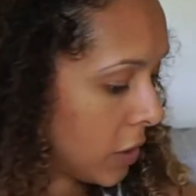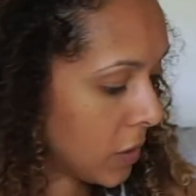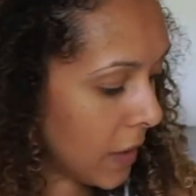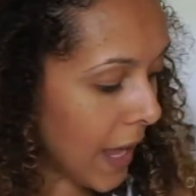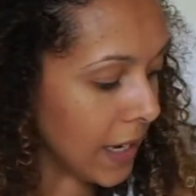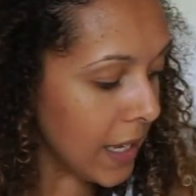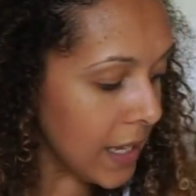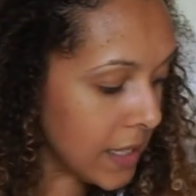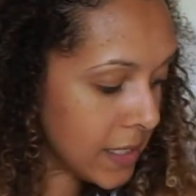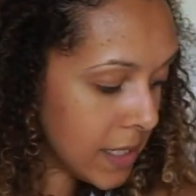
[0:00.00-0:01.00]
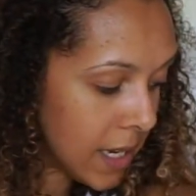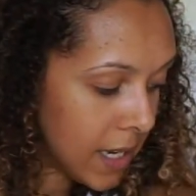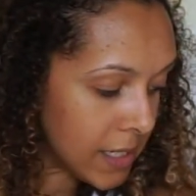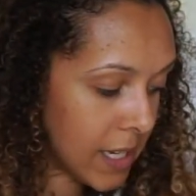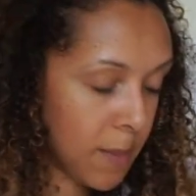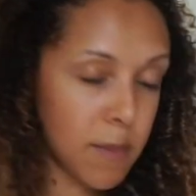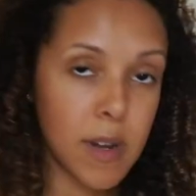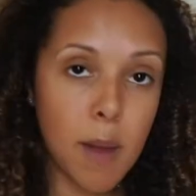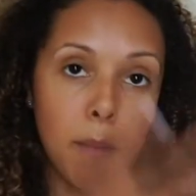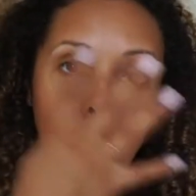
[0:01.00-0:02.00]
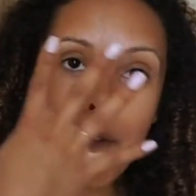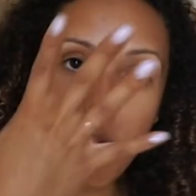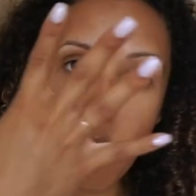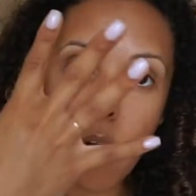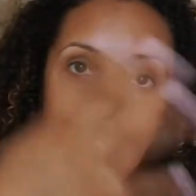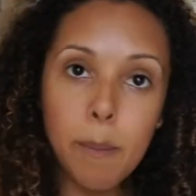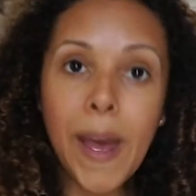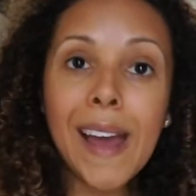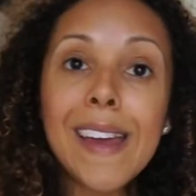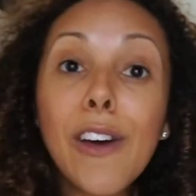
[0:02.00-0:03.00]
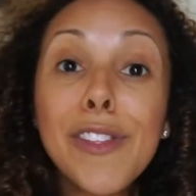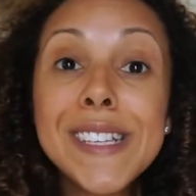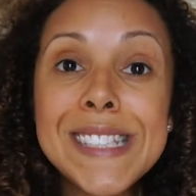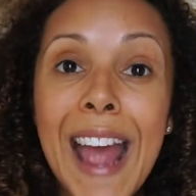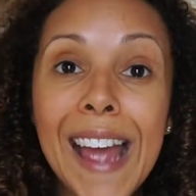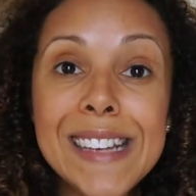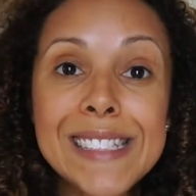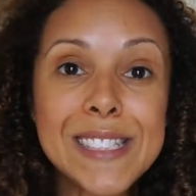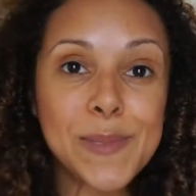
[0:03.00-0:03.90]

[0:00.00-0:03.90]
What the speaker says: So that is tip number 4, pack healthy snacks.